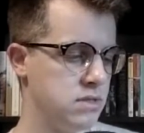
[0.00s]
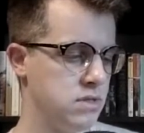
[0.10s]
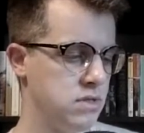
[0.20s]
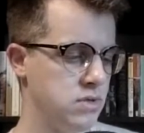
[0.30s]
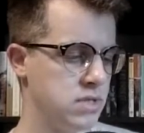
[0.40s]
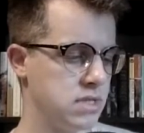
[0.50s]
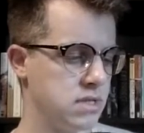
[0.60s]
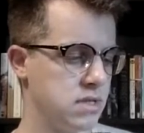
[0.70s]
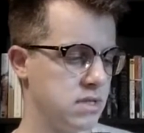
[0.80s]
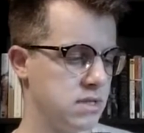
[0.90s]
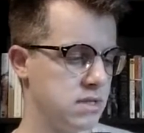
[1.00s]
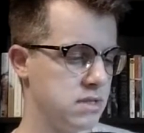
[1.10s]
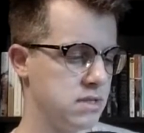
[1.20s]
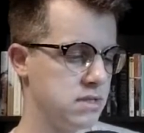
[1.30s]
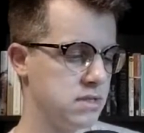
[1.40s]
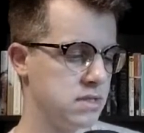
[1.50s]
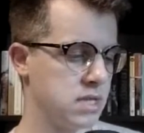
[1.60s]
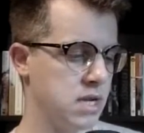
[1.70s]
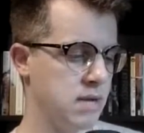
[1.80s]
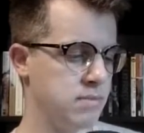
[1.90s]
Loose the
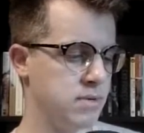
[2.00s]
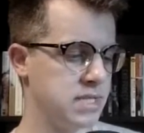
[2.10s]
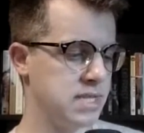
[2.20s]
cumbrous